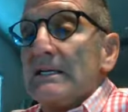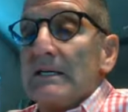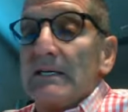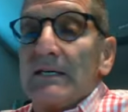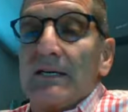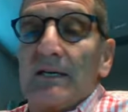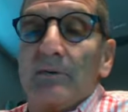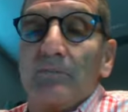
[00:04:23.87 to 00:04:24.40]

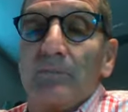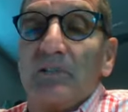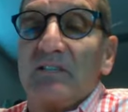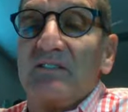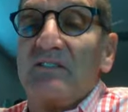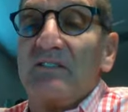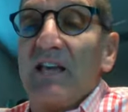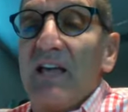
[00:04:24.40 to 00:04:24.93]

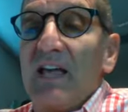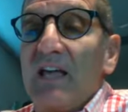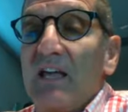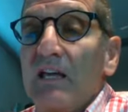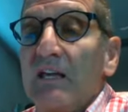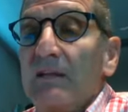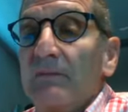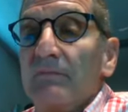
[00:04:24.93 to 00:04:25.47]
let's
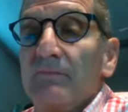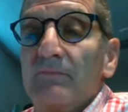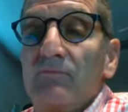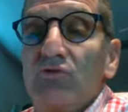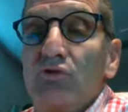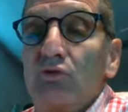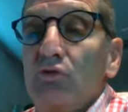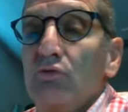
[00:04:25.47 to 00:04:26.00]
say
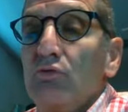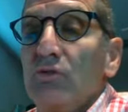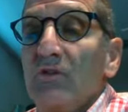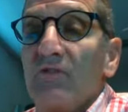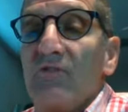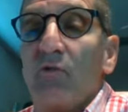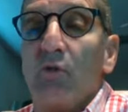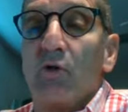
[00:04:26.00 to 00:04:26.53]
2 to
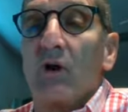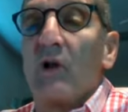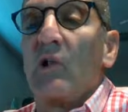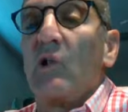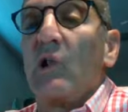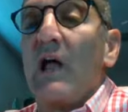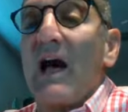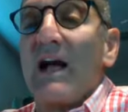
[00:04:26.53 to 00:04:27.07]
4
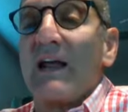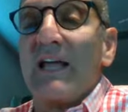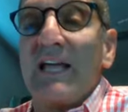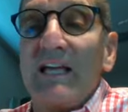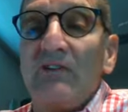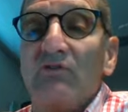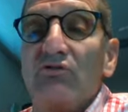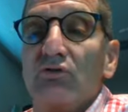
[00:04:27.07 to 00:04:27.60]
o'clock
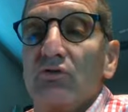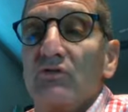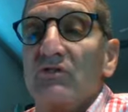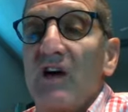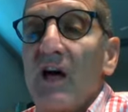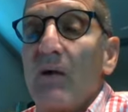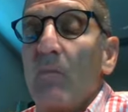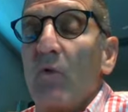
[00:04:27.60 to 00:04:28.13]
Eastern
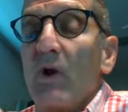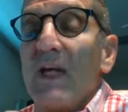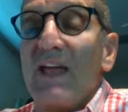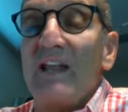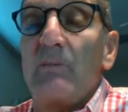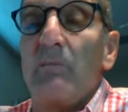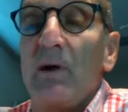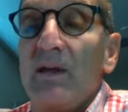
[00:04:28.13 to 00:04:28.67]
time, where
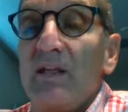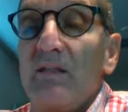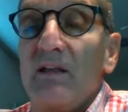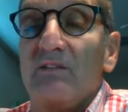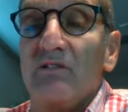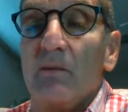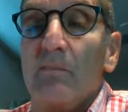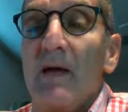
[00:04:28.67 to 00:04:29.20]
anybody
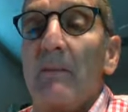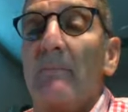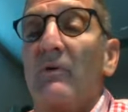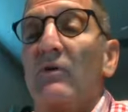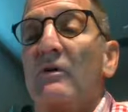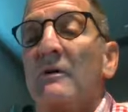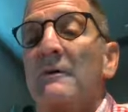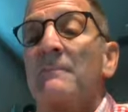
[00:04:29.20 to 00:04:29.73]
that's a
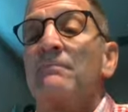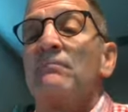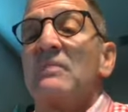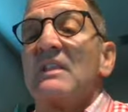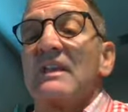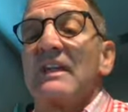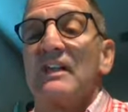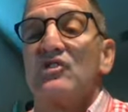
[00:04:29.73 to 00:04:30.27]
member
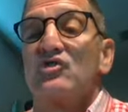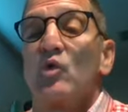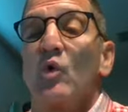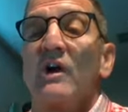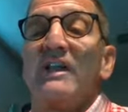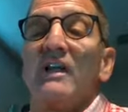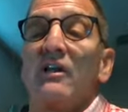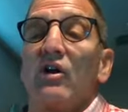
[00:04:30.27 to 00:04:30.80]
can
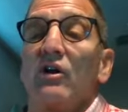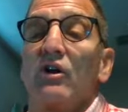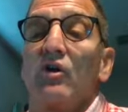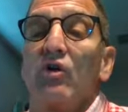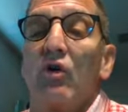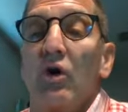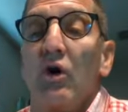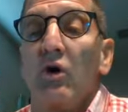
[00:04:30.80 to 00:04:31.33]
join in on a
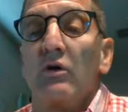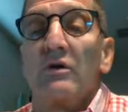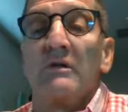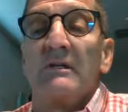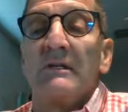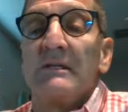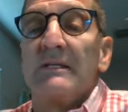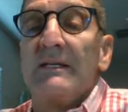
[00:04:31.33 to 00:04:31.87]
call
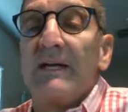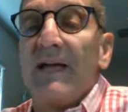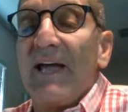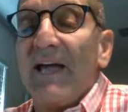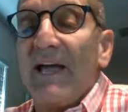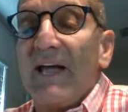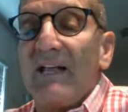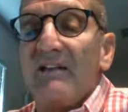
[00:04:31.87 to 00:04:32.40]

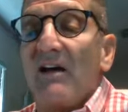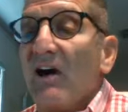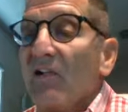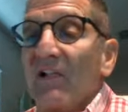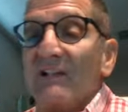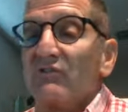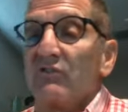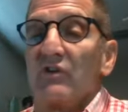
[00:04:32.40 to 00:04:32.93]
and
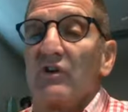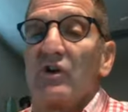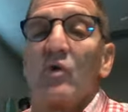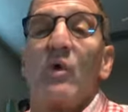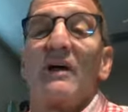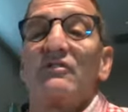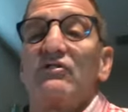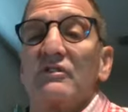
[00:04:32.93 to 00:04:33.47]
I'll answer their
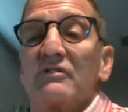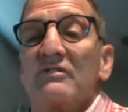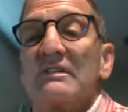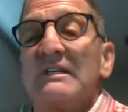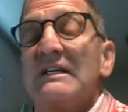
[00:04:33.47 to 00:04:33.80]
questions.